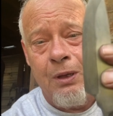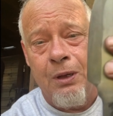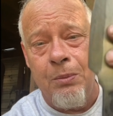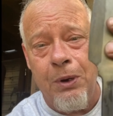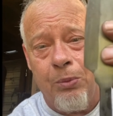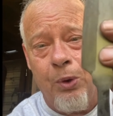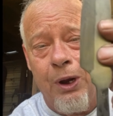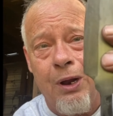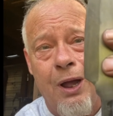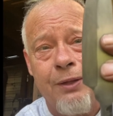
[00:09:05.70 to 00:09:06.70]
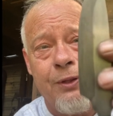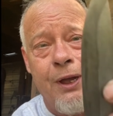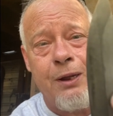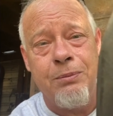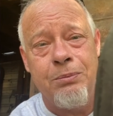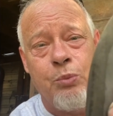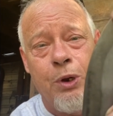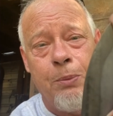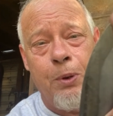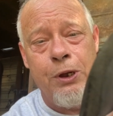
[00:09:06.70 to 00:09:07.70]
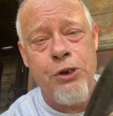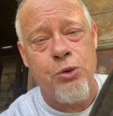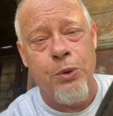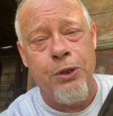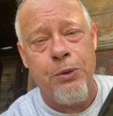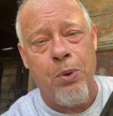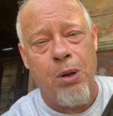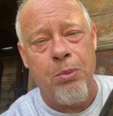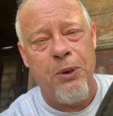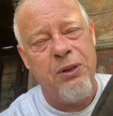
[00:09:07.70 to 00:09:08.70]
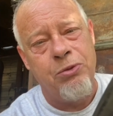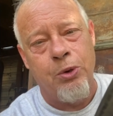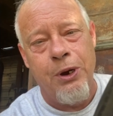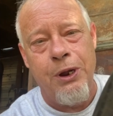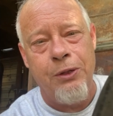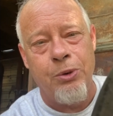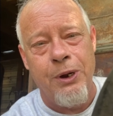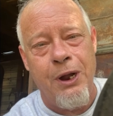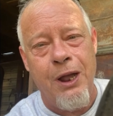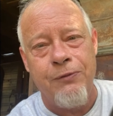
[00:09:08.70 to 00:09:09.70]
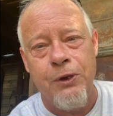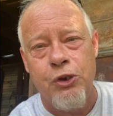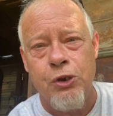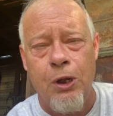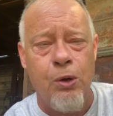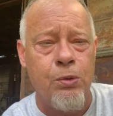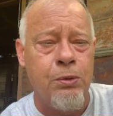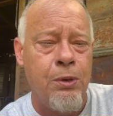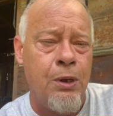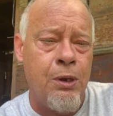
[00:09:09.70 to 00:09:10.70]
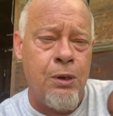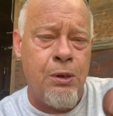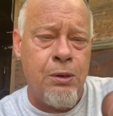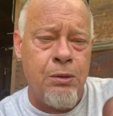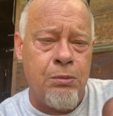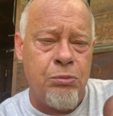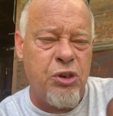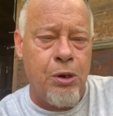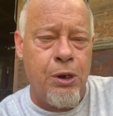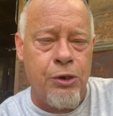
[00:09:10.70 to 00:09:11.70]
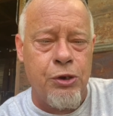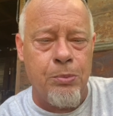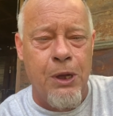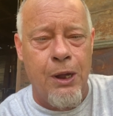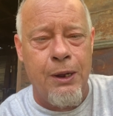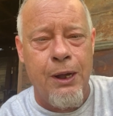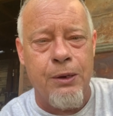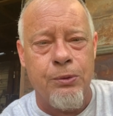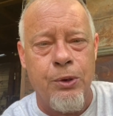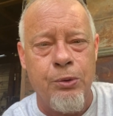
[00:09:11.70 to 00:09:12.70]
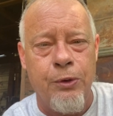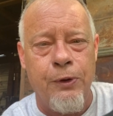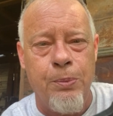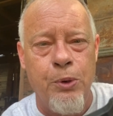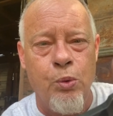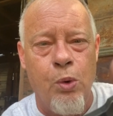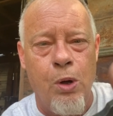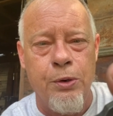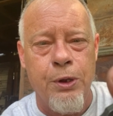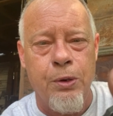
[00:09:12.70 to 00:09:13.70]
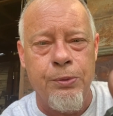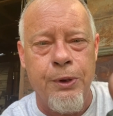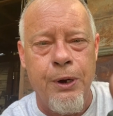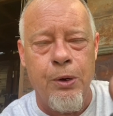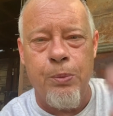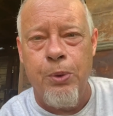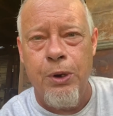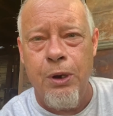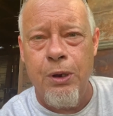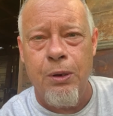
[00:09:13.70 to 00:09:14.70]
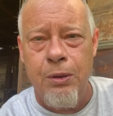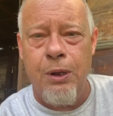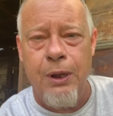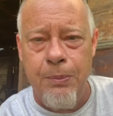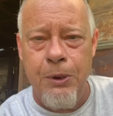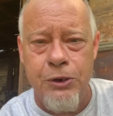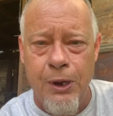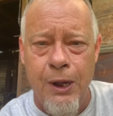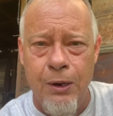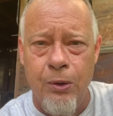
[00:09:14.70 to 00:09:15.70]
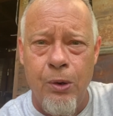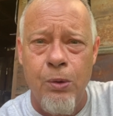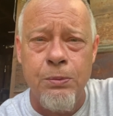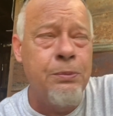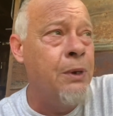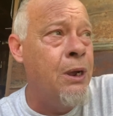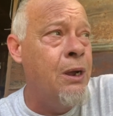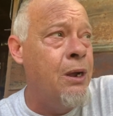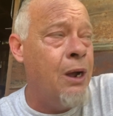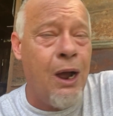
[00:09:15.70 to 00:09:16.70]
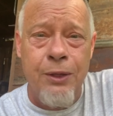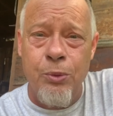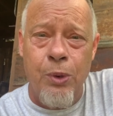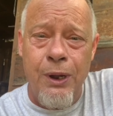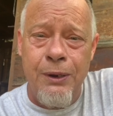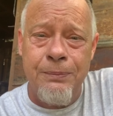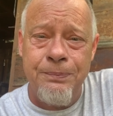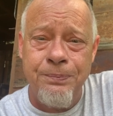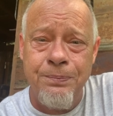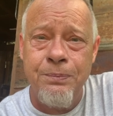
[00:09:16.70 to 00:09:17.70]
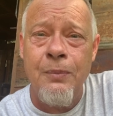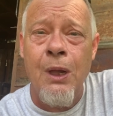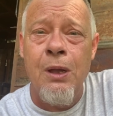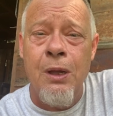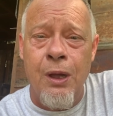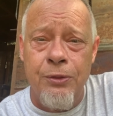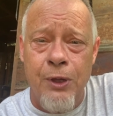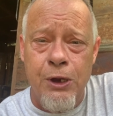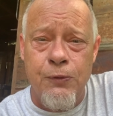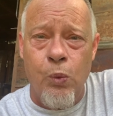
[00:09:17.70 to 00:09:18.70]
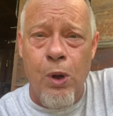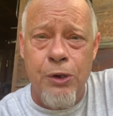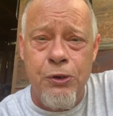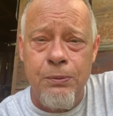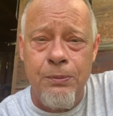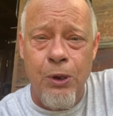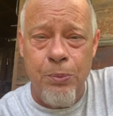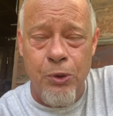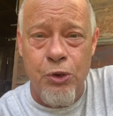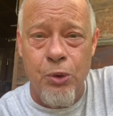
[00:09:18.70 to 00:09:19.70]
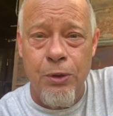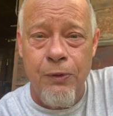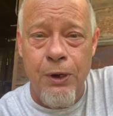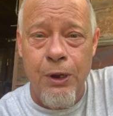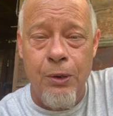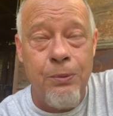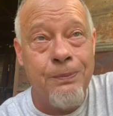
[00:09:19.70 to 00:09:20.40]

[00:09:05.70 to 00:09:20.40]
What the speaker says: But I really like that, really pleased with it. Probably 3.5 inches long. It's gonna get some kind of handle. Don't know if I'll put walnut on there or put a little piece of antler on. Either way, thanks for watching. Hope you enjoyed the video.